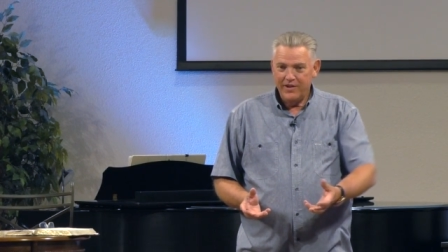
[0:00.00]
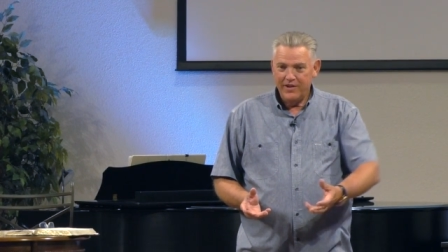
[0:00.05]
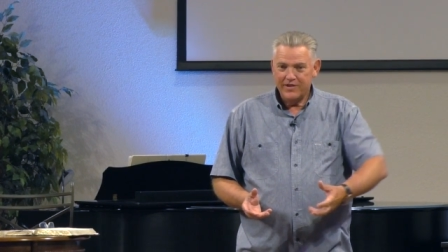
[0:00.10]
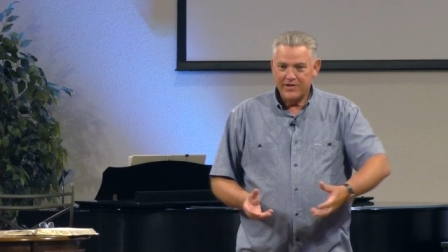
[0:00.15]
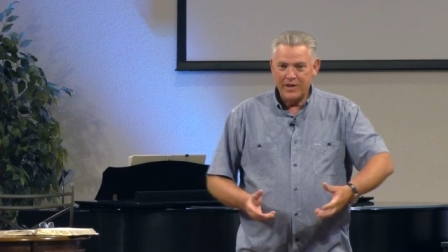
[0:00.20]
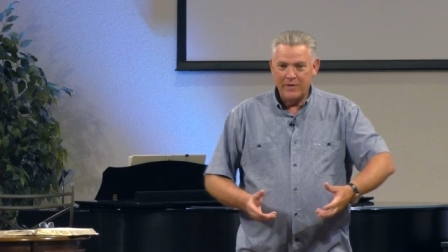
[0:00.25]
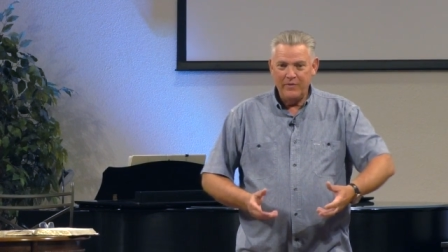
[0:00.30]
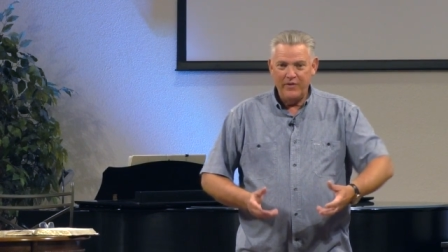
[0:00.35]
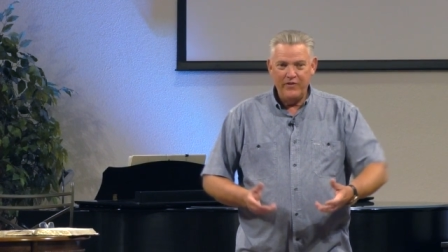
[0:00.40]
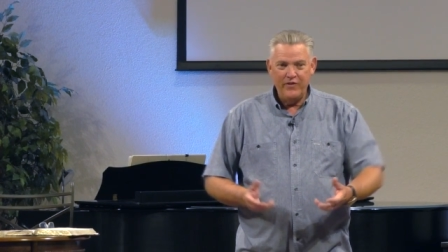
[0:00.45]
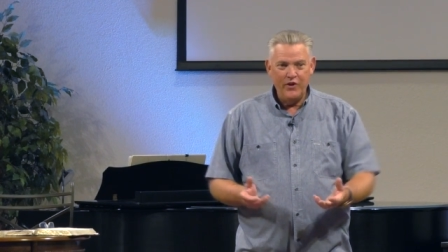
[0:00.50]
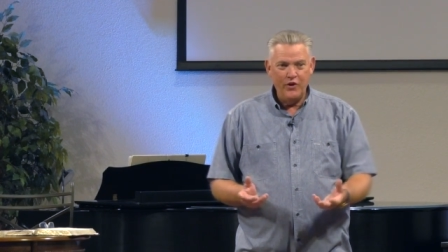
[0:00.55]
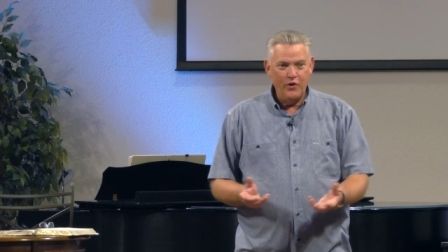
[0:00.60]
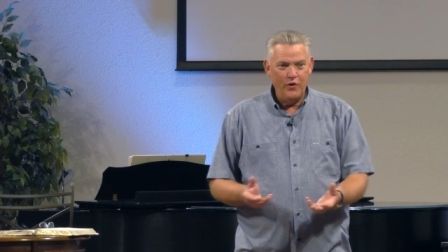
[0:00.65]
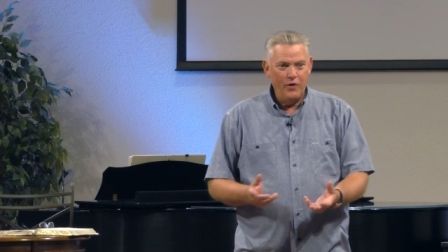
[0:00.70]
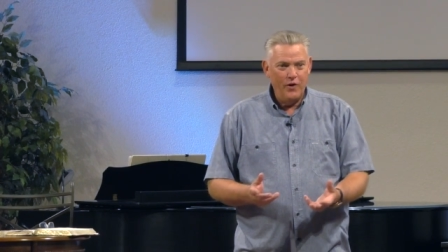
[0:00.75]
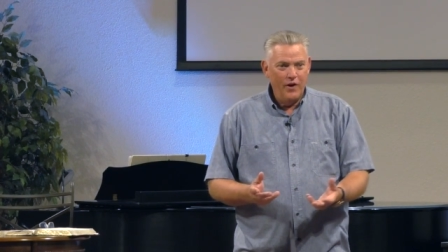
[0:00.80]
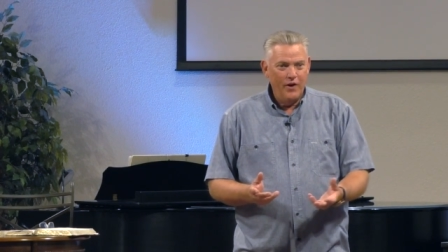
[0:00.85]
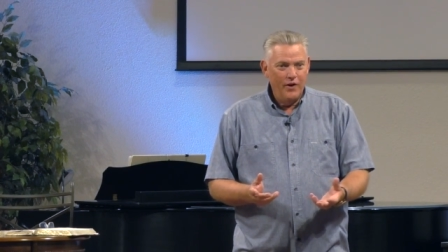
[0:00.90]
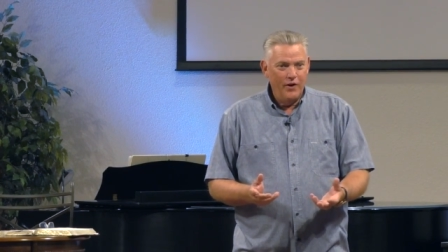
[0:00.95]
Some of
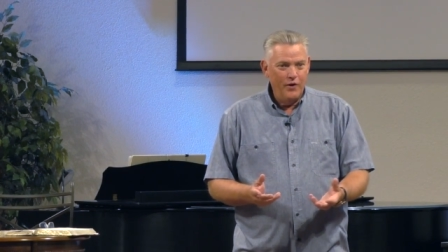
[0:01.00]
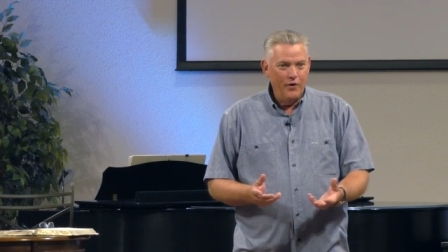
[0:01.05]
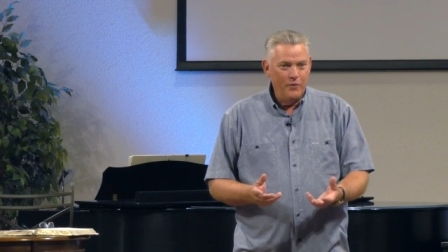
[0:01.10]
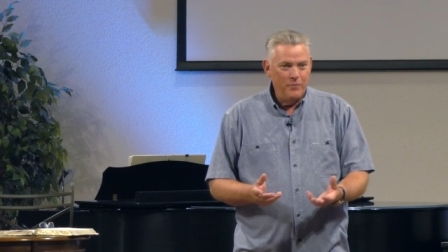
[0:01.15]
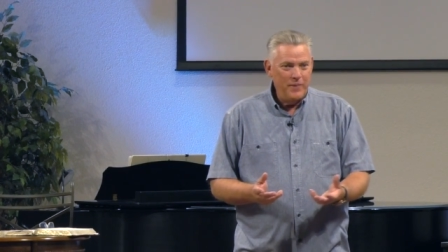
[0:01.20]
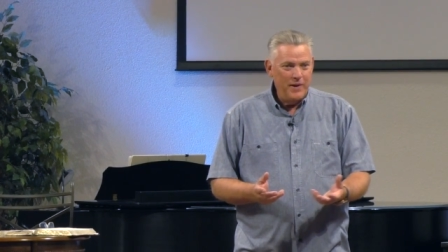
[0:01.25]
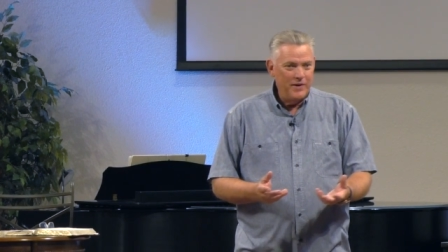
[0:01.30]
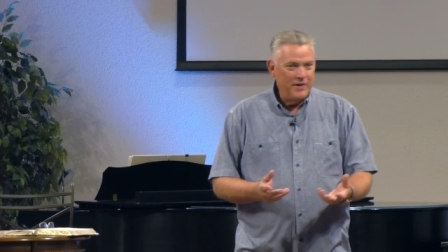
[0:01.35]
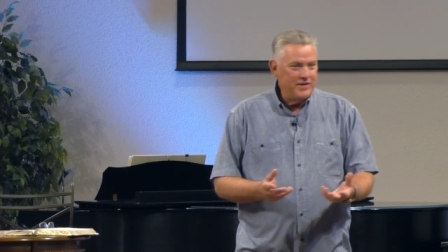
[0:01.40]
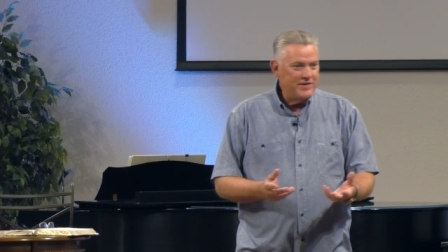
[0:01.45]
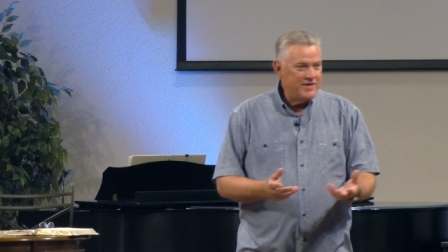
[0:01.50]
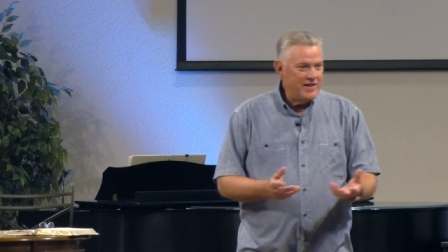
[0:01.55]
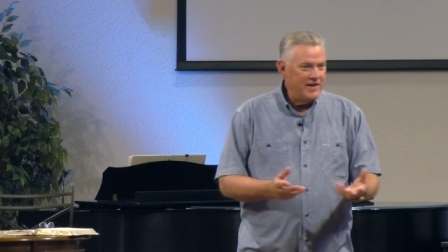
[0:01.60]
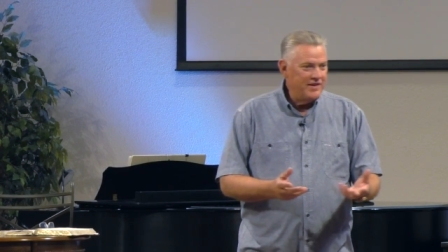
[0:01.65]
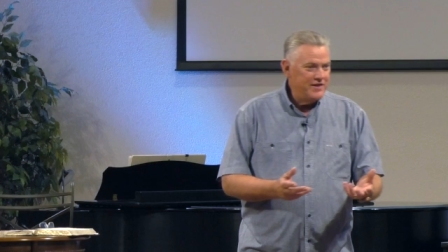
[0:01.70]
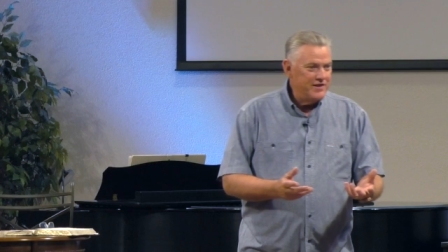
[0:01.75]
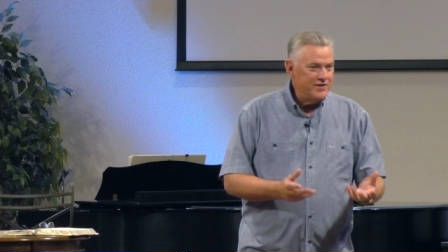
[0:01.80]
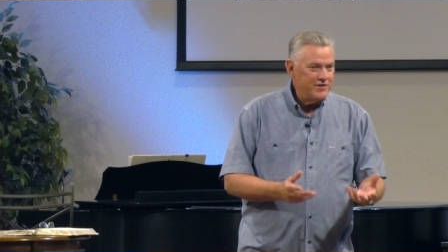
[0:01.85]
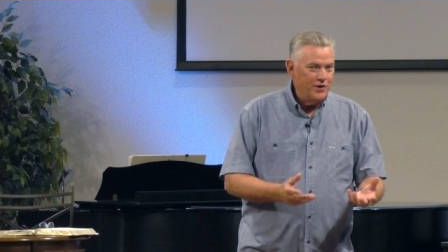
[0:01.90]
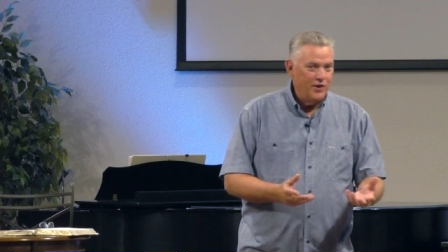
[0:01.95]
you who've been in
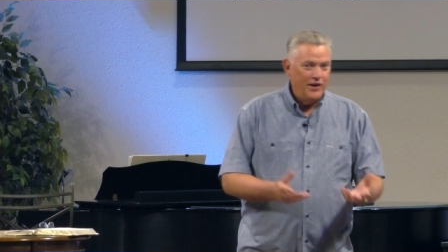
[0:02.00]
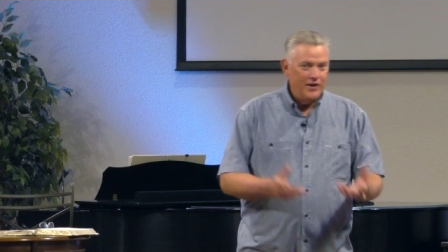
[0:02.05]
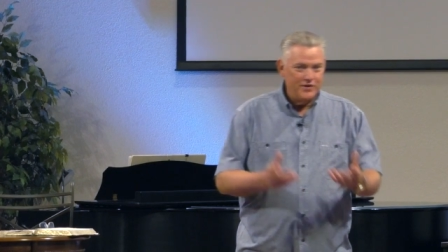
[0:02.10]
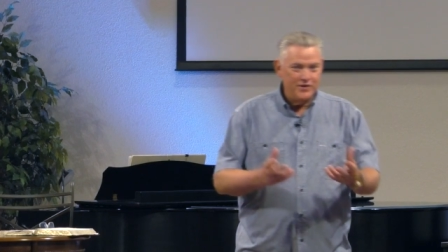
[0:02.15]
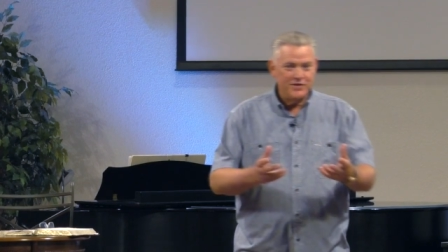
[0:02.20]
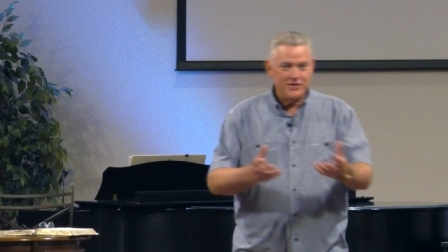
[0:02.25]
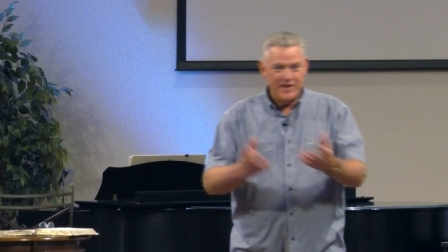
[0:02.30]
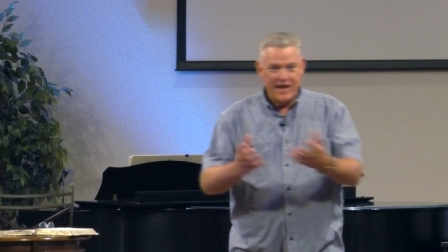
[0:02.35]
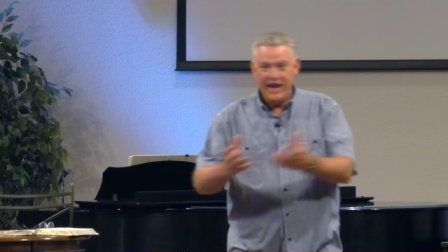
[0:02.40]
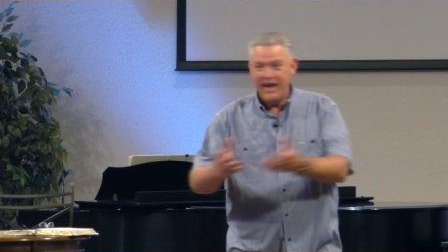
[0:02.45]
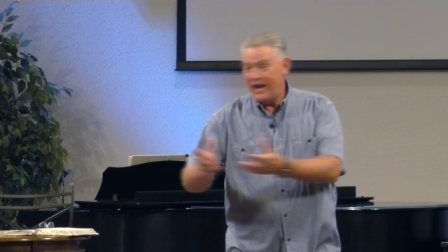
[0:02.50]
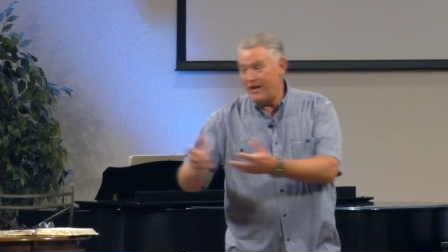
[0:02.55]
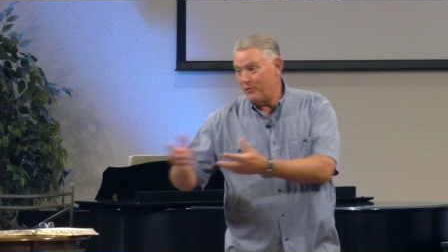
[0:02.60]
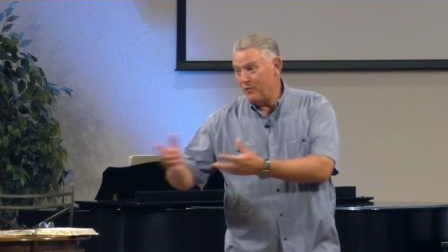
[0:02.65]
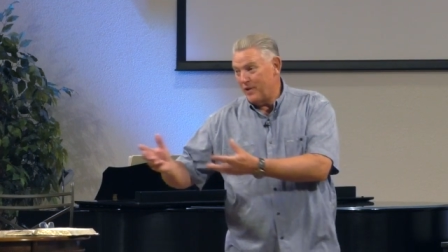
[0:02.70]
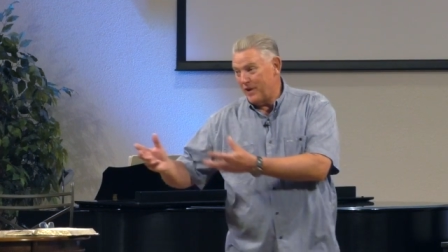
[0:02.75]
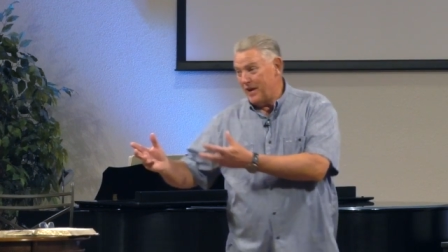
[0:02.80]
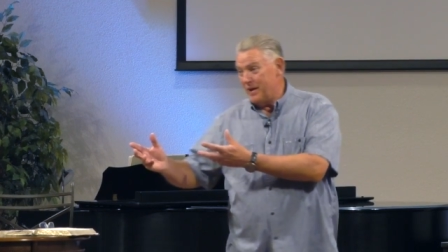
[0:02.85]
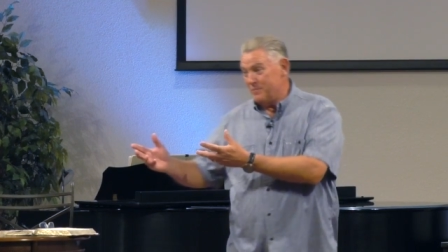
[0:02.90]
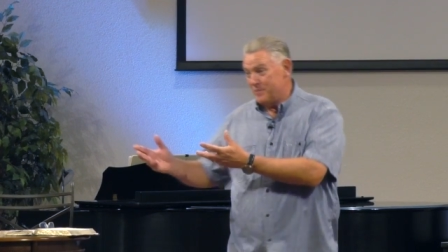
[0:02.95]
Sunday school understand
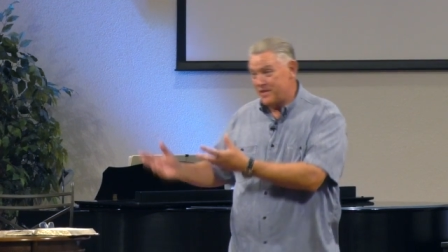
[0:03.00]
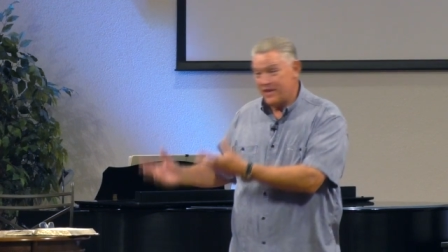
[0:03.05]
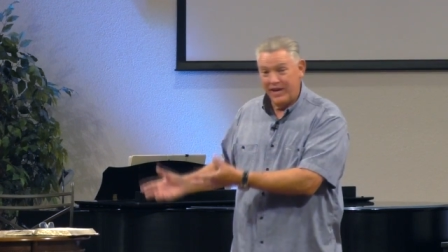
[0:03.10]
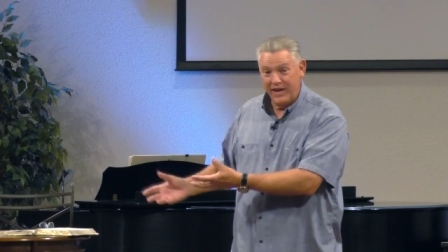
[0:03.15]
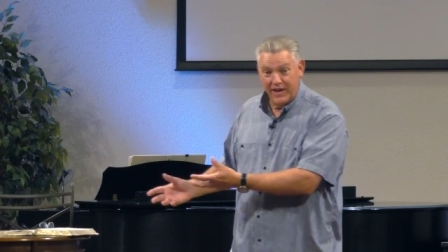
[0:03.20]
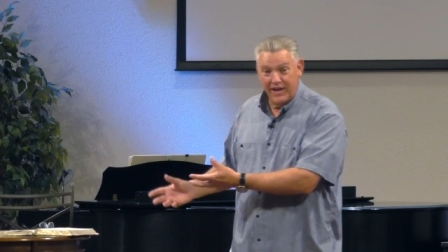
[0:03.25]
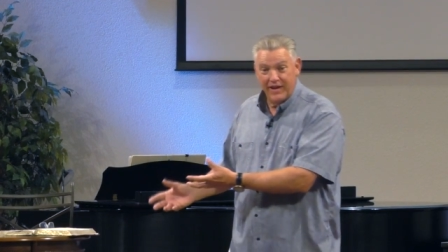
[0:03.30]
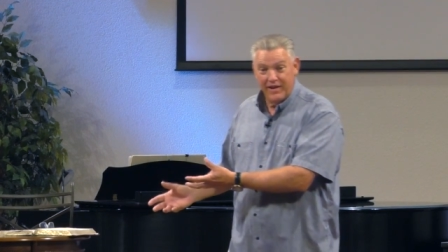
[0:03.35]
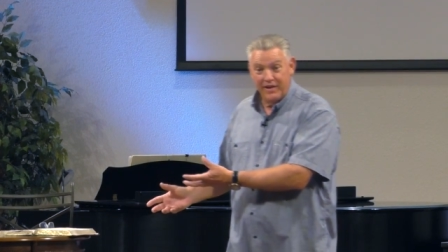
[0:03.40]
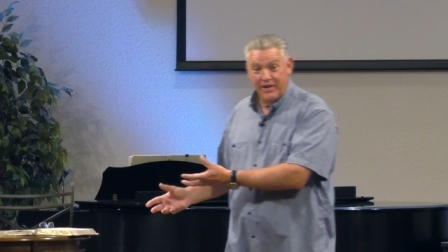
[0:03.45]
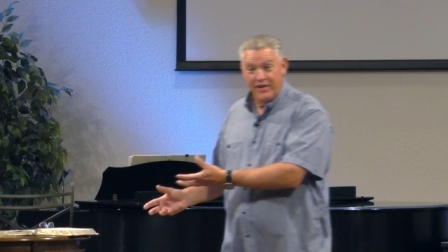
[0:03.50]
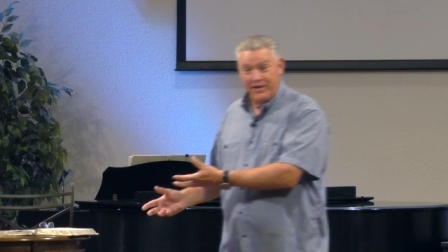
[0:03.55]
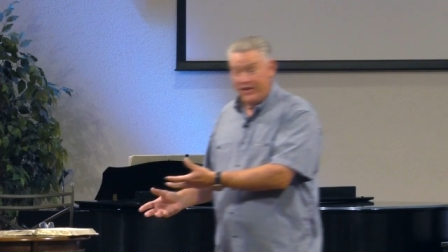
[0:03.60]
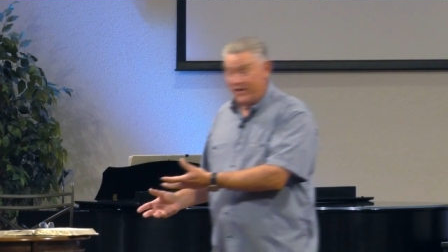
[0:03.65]
what I'm saying.